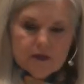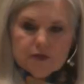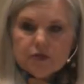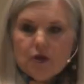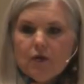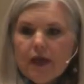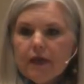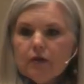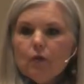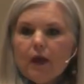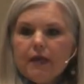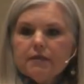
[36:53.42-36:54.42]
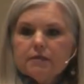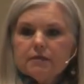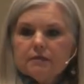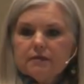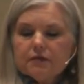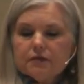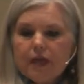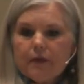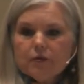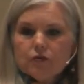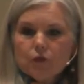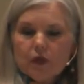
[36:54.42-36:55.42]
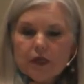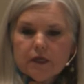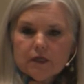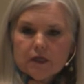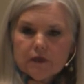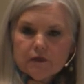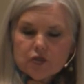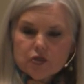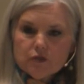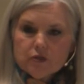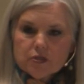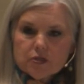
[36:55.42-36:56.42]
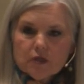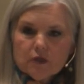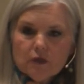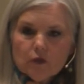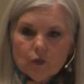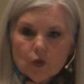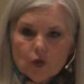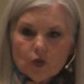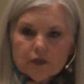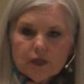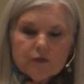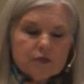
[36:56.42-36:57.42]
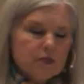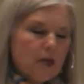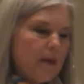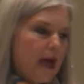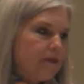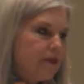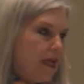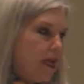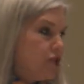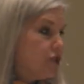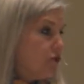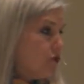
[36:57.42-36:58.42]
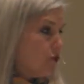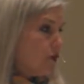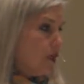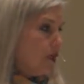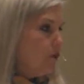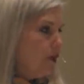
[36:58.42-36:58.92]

So Hannah waits till Samuel's weaned, and in the Jewish world, it was about the age of 3.